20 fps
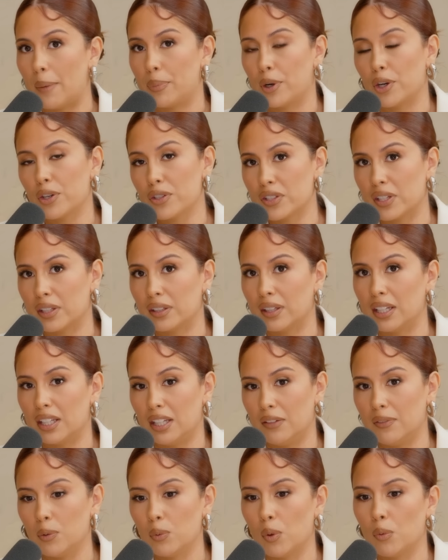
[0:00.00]
person. Like
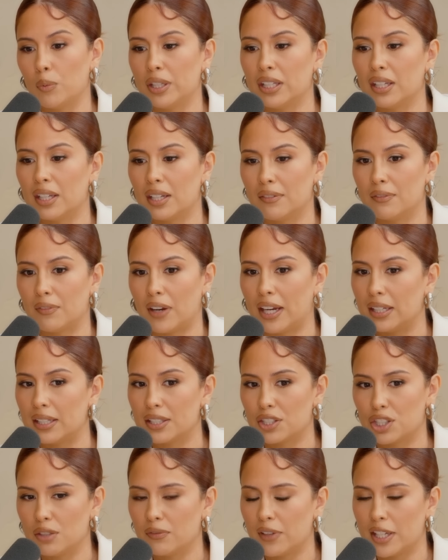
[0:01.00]
even when we get
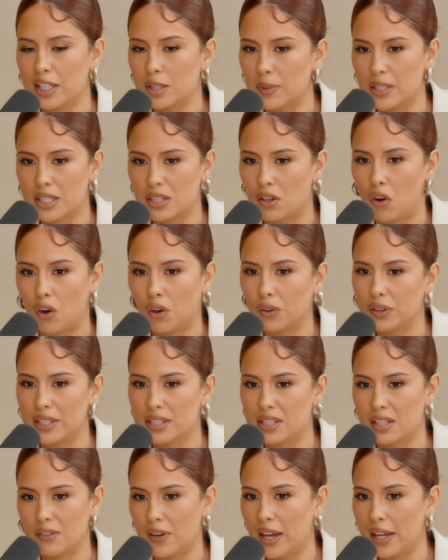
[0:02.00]
invited, she invites me to all
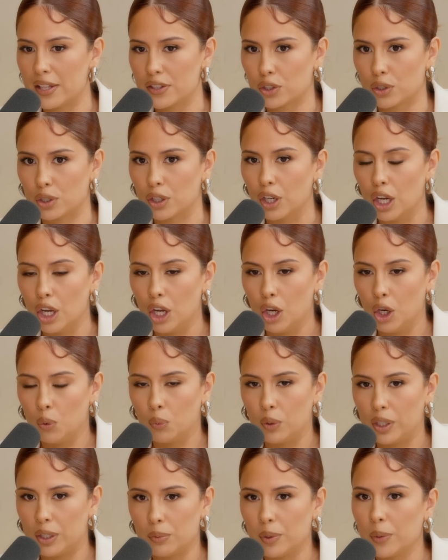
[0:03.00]
these events, or
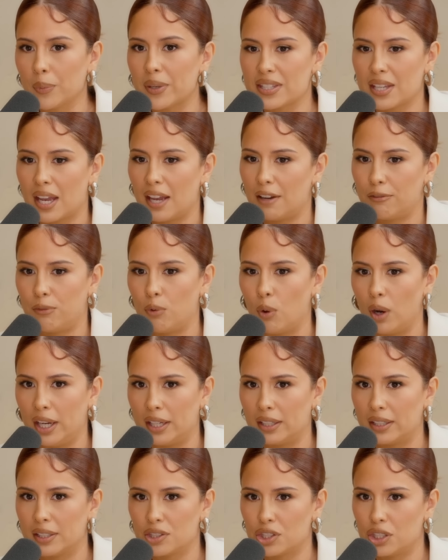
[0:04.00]
we went to
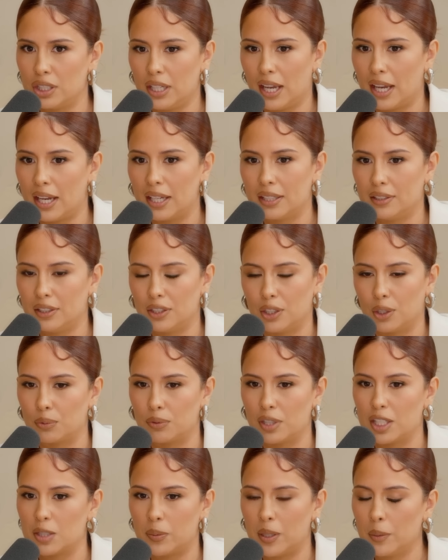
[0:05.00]
F1 and she had, you know,
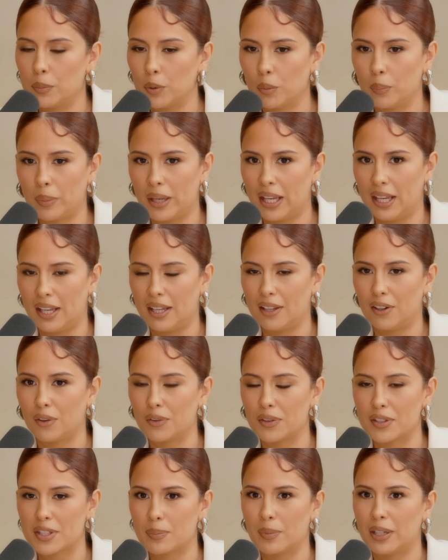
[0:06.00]
these people pay all
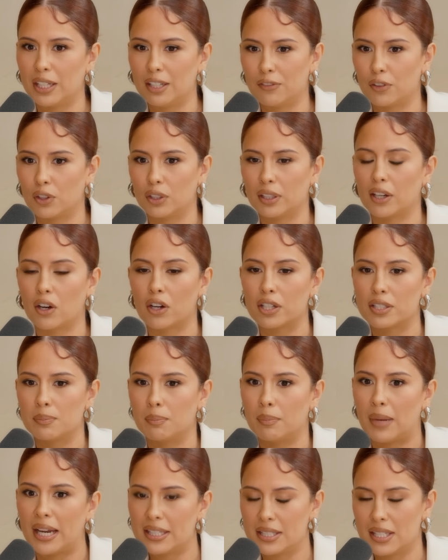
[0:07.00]
this money for like
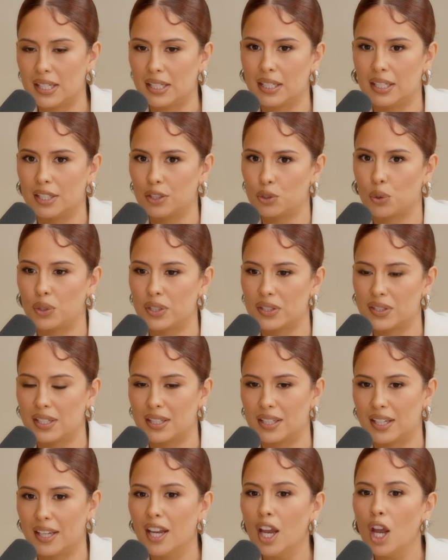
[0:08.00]
my ticket, Troy's
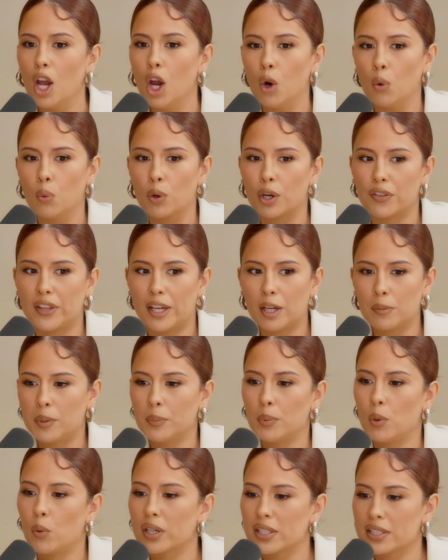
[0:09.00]
ticket. We're there,
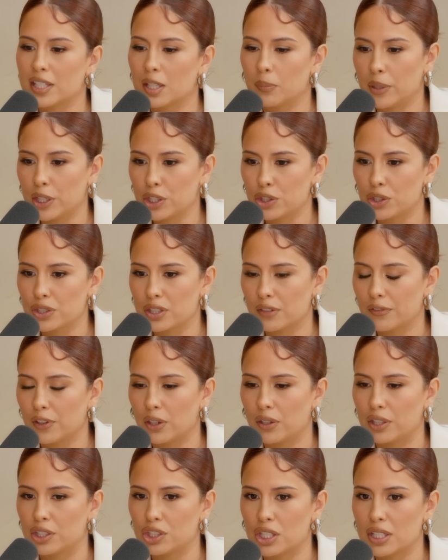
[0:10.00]
people want to take pictures of
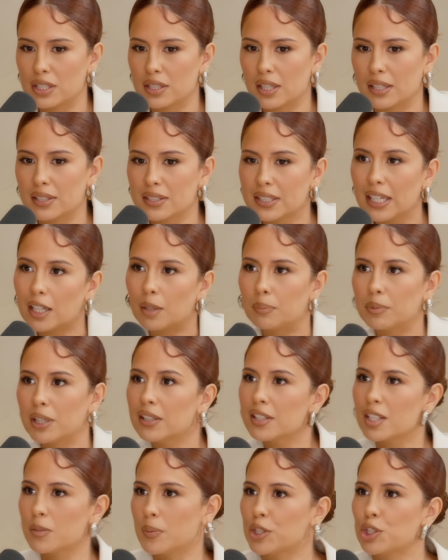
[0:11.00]
her, and she's like, stand up, get
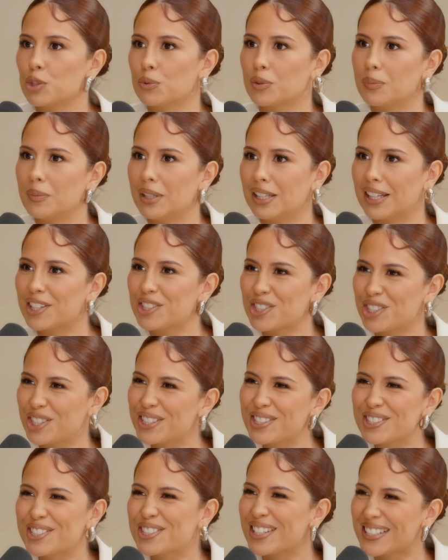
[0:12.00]
in this picture with me. Like
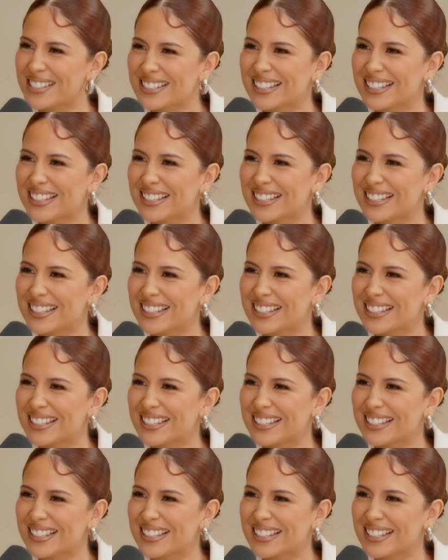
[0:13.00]
she's just